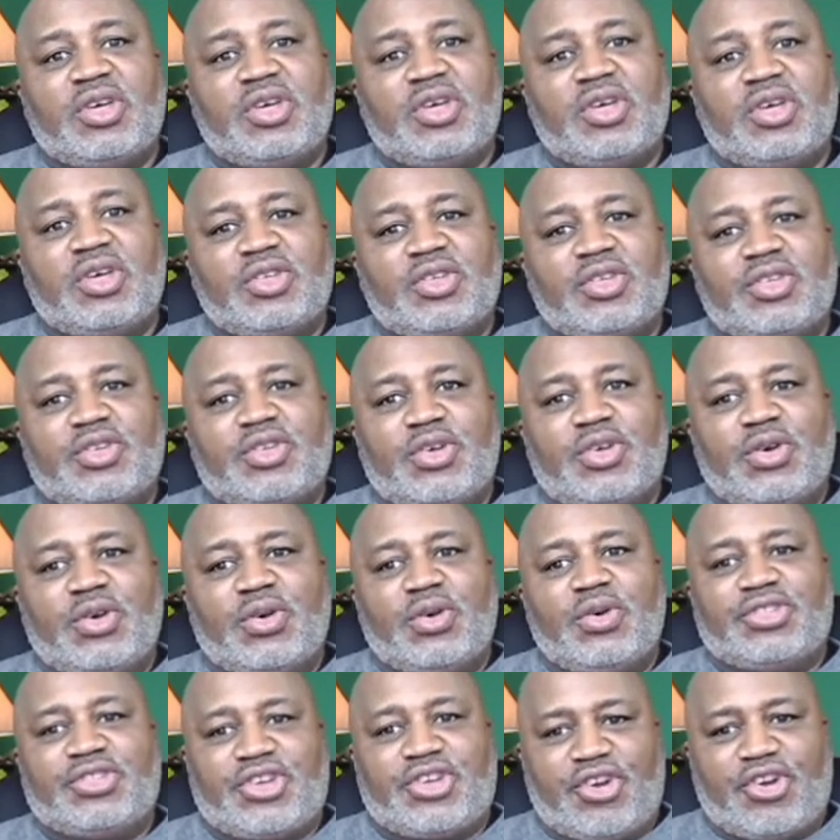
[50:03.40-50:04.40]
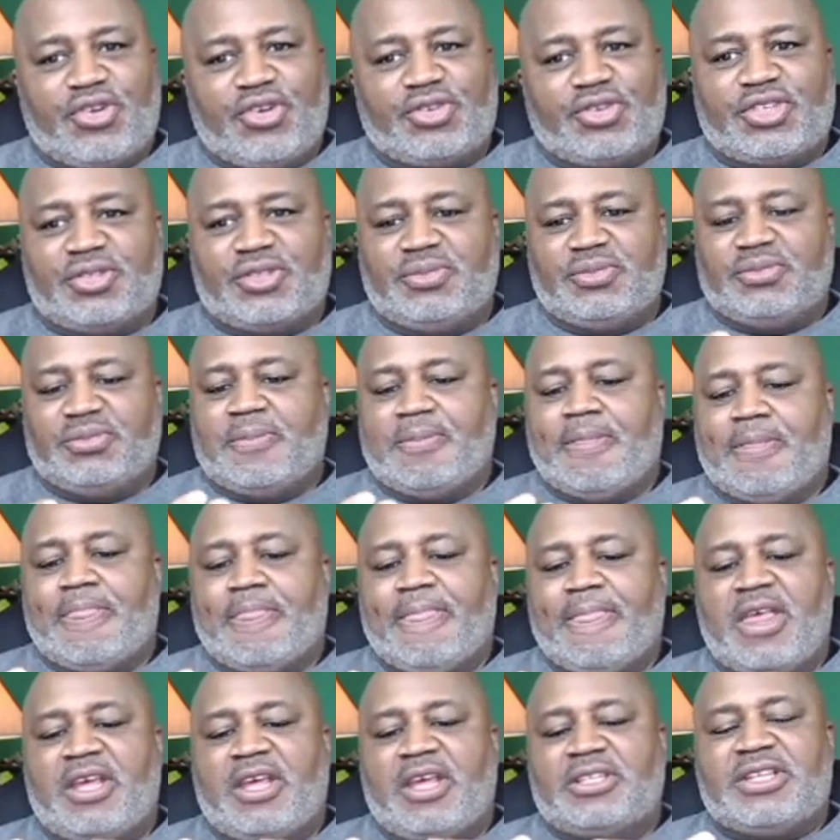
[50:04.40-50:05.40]
to church,
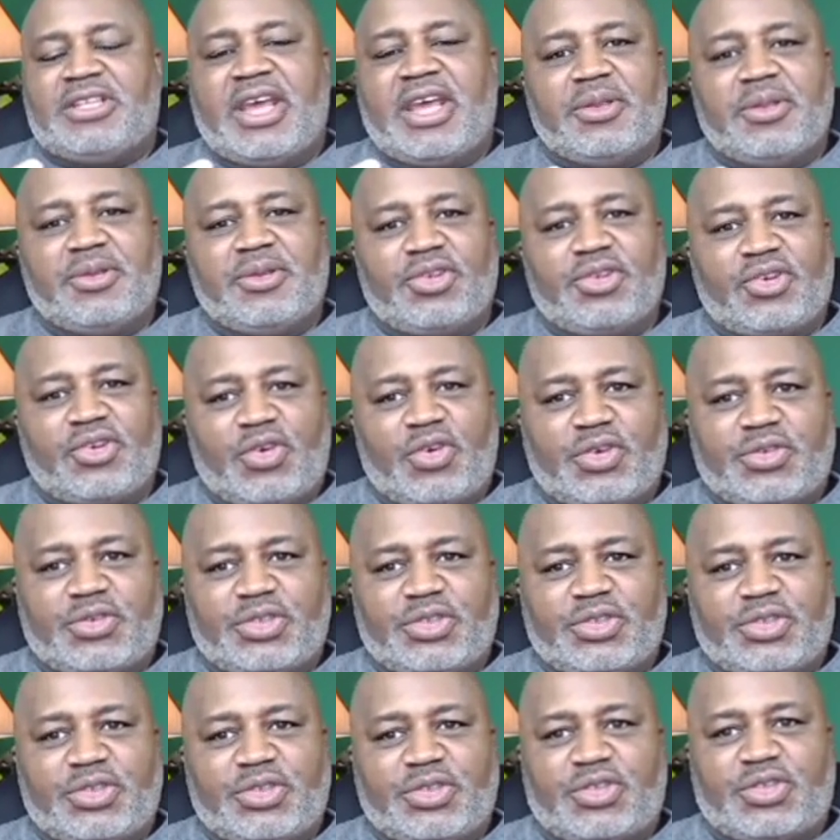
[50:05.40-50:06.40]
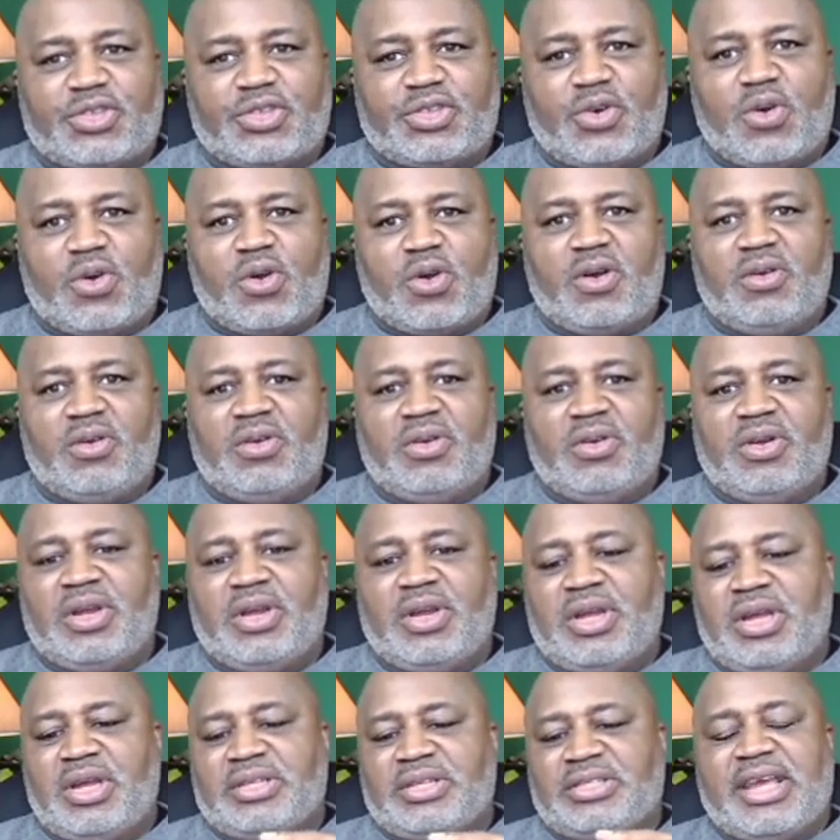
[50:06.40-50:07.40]
taking them to the grocery store,
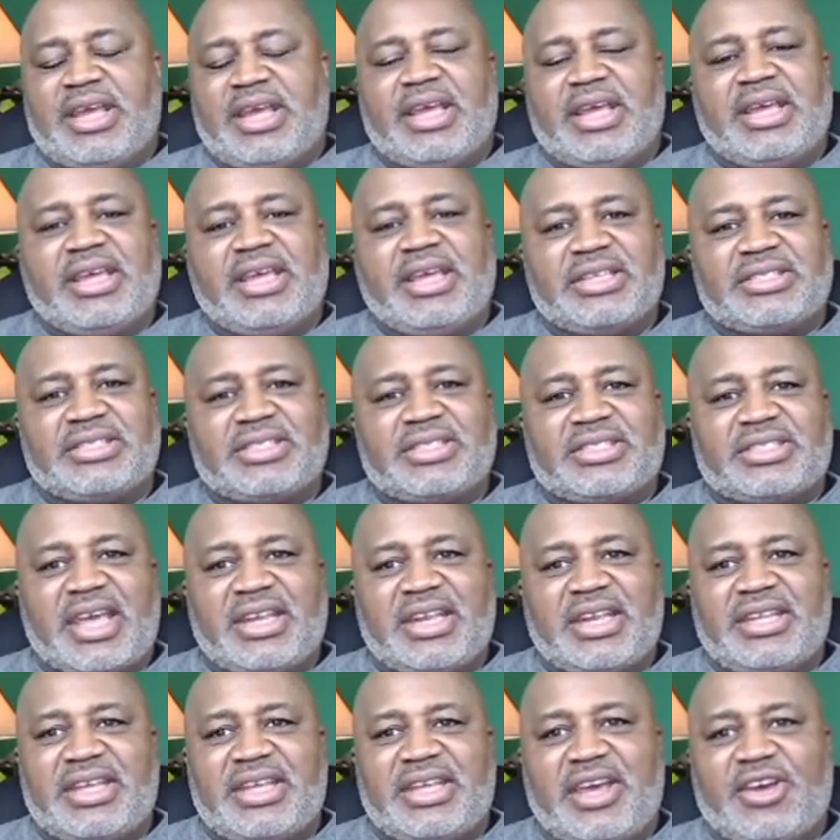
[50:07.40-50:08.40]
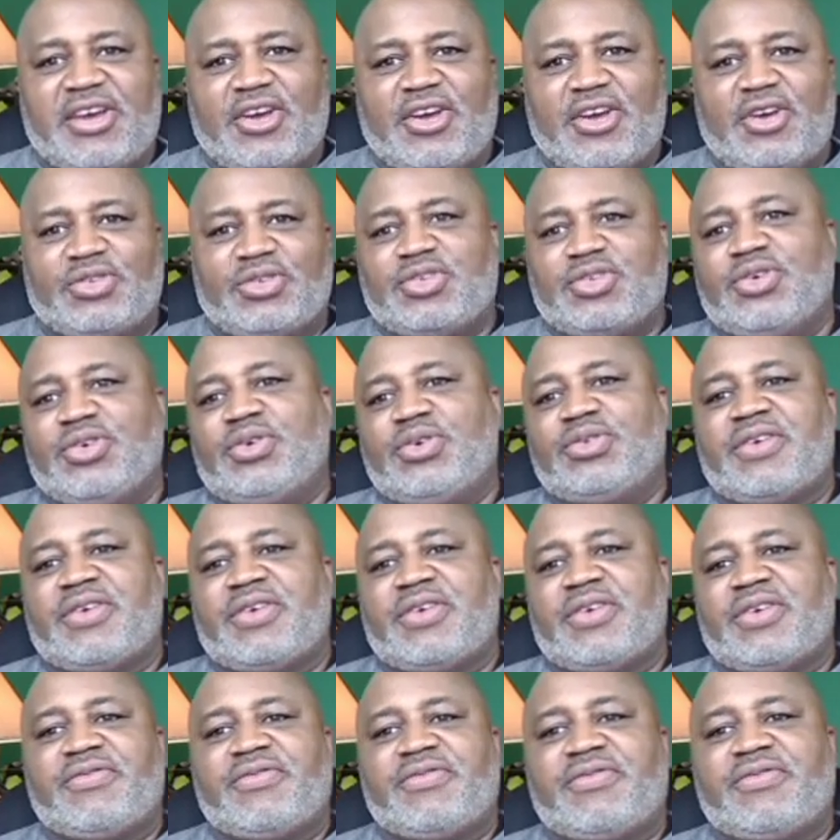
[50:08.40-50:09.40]
taking kids to San Diego to
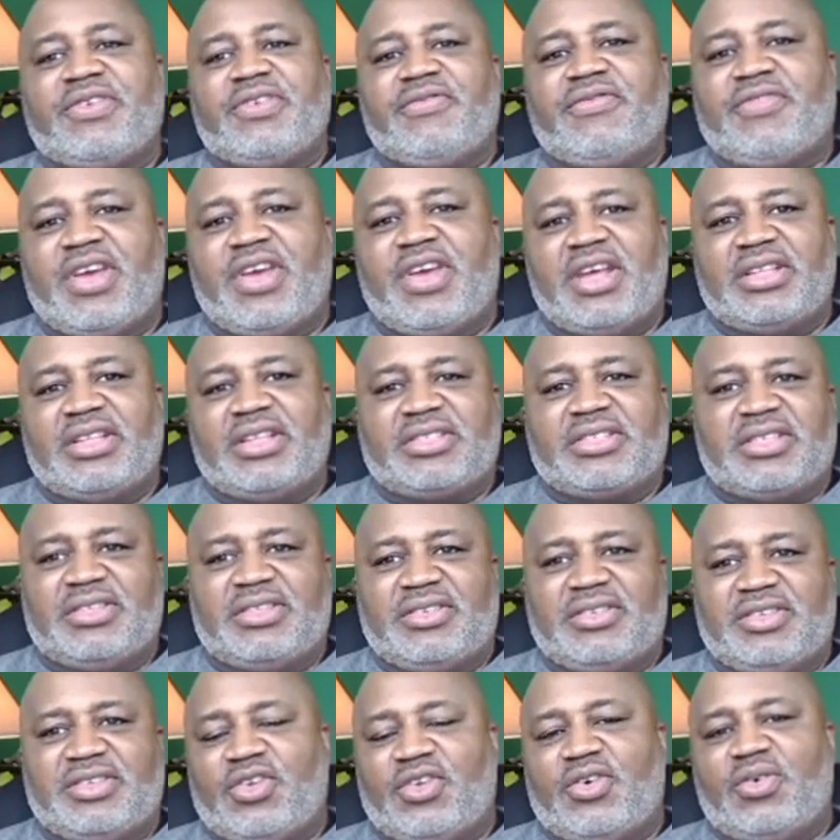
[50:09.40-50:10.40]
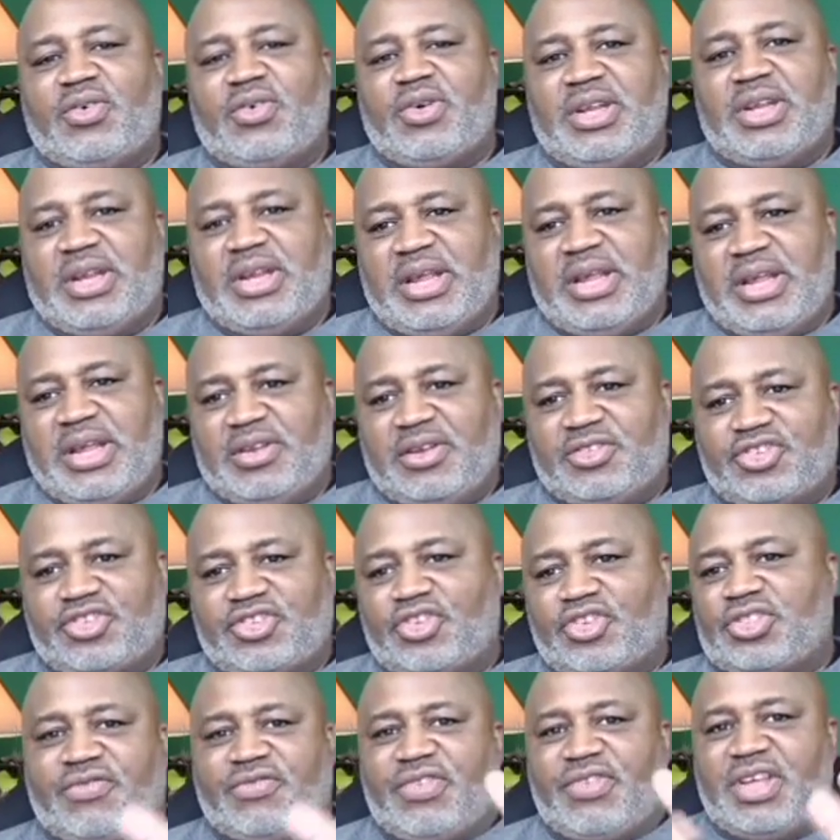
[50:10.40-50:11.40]
different events and you know and and
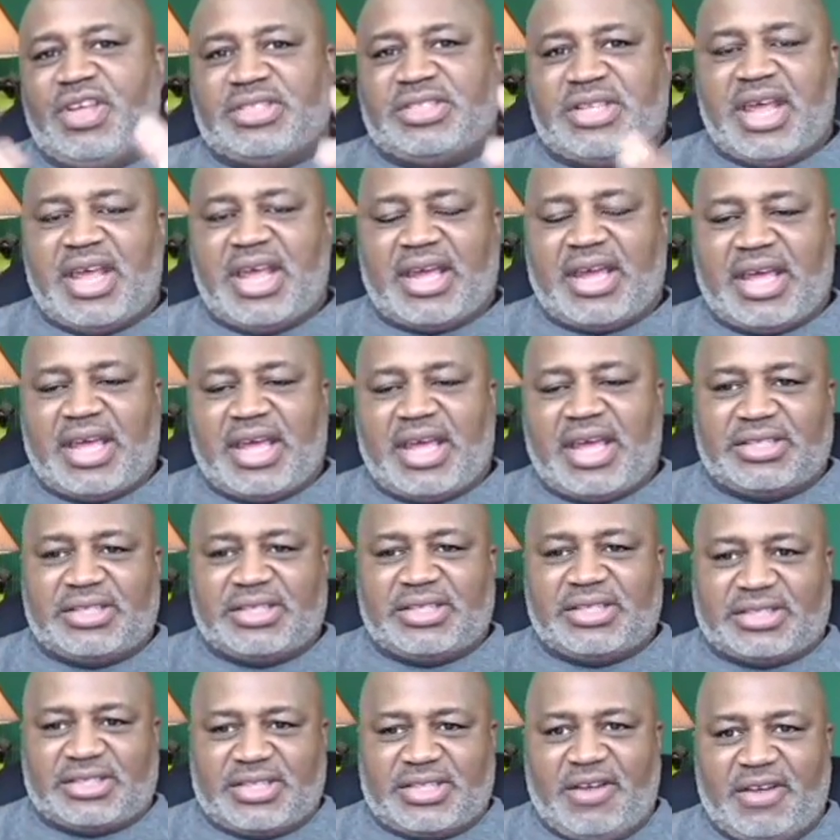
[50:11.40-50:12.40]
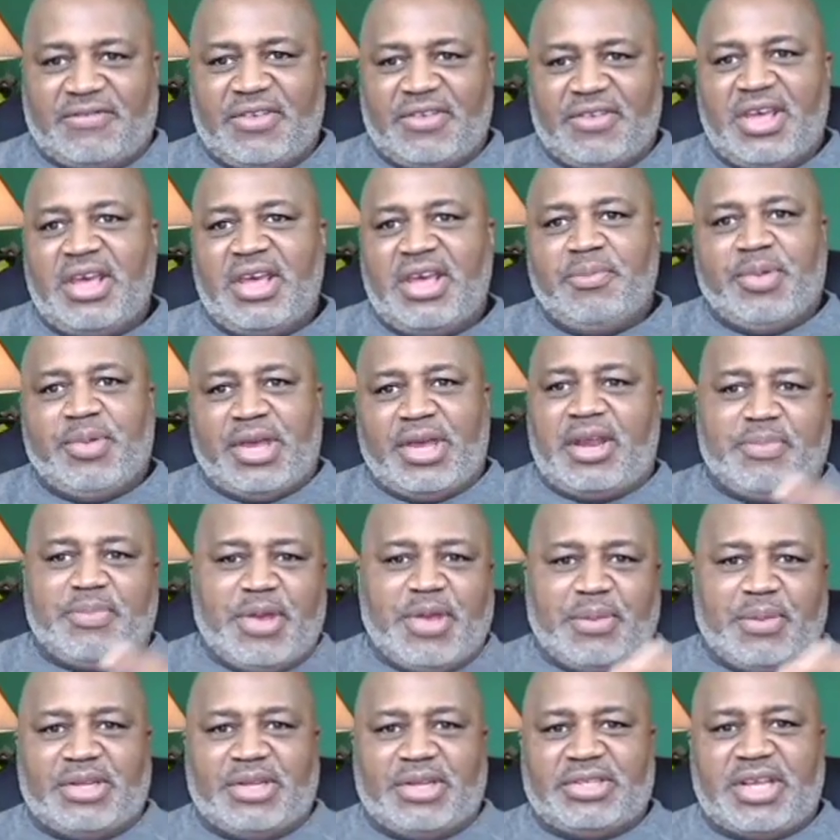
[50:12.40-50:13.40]
church events and that kind of stuff, picking up
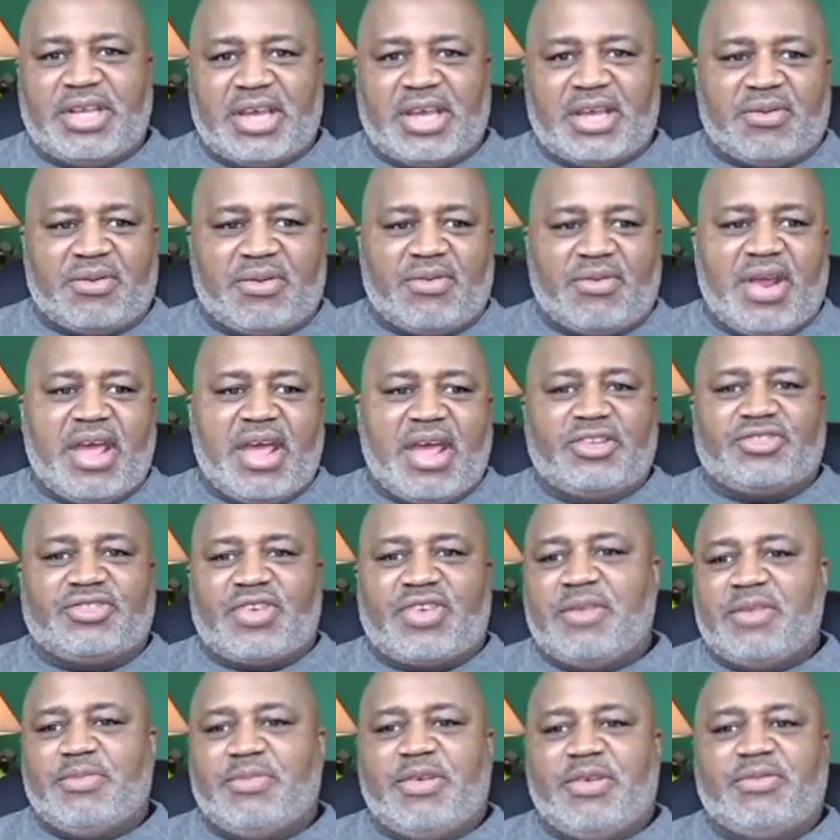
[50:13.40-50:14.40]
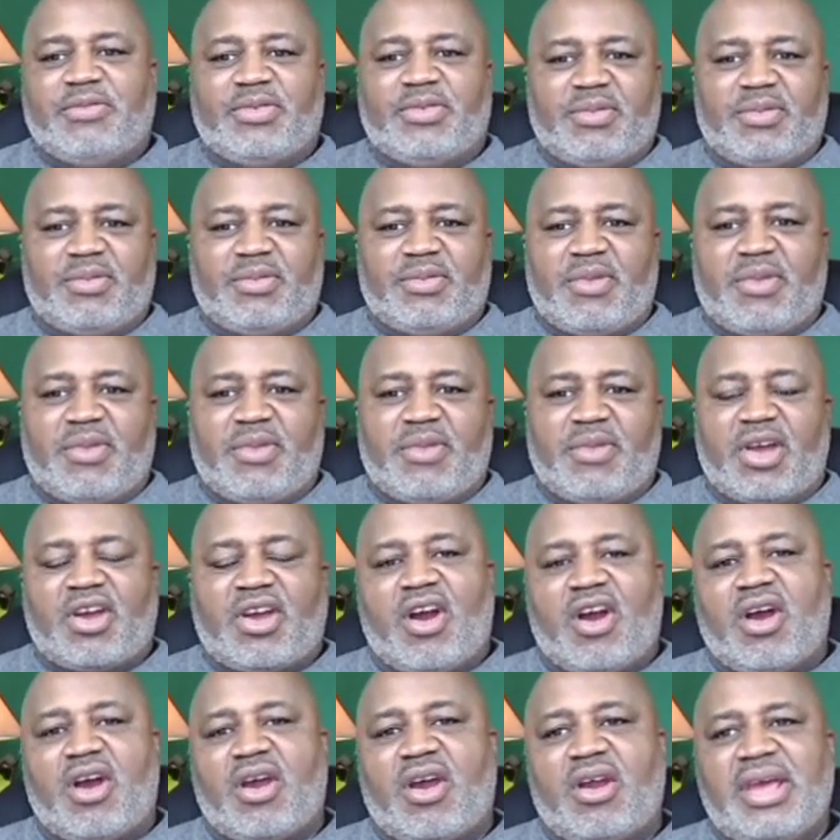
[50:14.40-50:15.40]
people and taking around, driving people in my
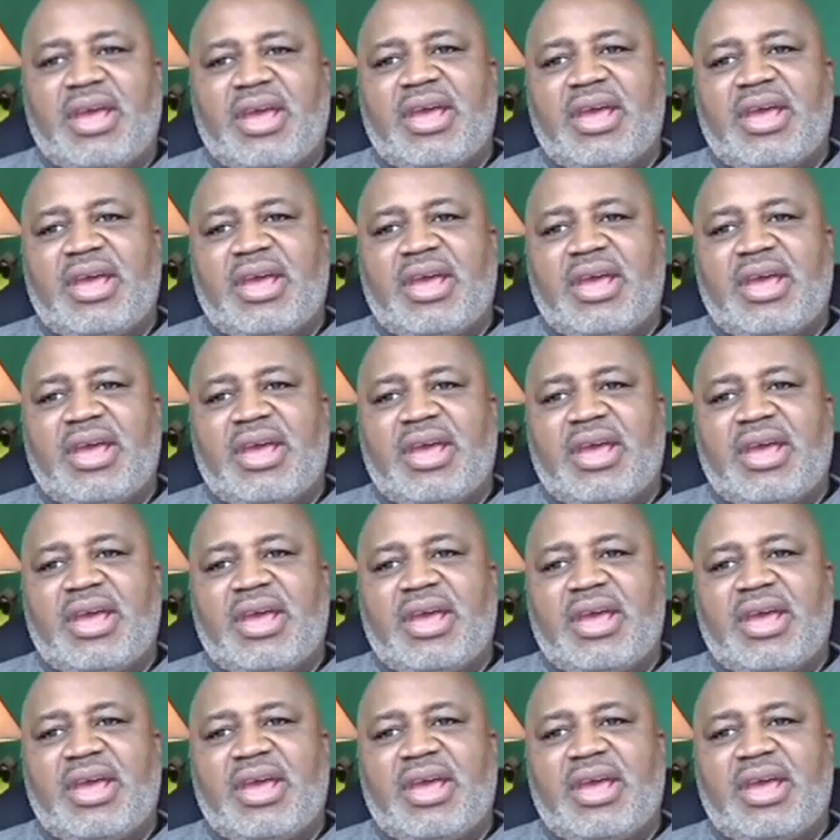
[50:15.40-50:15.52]
car.